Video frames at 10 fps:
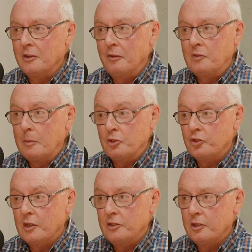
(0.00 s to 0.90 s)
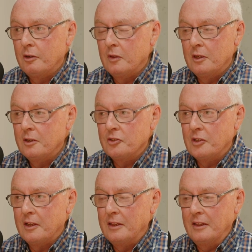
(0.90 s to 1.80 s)
that you've demonstrated over the
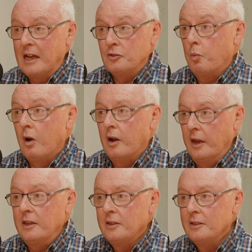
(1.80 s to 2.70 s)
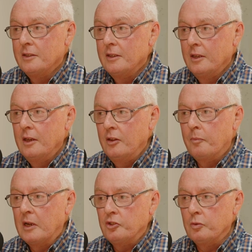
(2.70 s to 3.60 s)
years. And I think that's why
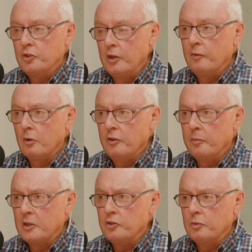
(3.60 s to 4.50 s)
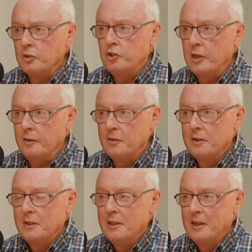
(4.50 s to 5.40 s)
you've managed to achieve what you've managed to
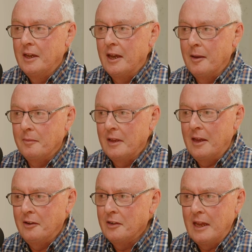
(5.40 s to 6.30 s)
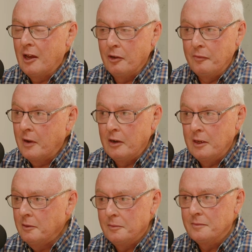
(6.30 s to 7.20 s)
achieve. And out of
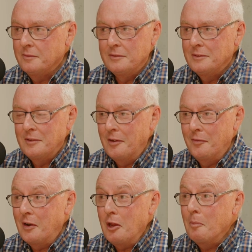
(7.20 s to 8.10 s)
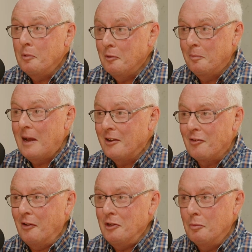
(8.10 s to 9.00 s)
very, very humble
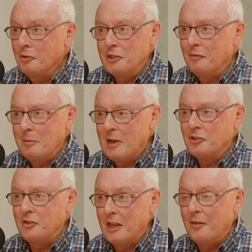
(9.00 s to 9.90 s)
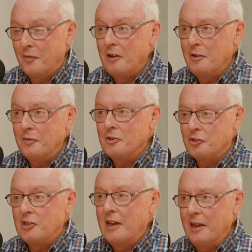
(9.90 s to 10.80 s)
background, you wouldn't have imagined that very
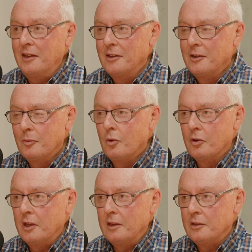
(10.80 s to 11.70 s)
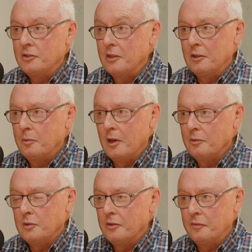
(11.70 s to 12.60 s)
first day walking into the
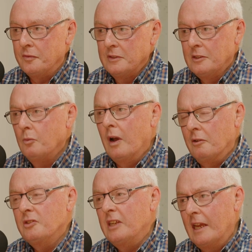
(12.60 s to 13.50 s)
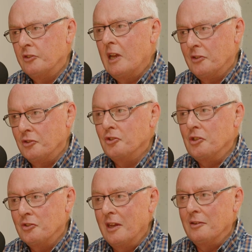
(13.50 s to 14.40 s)
department of, DSS,
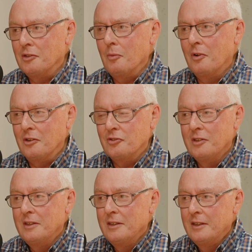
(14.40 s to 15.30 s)
as you say, as it was,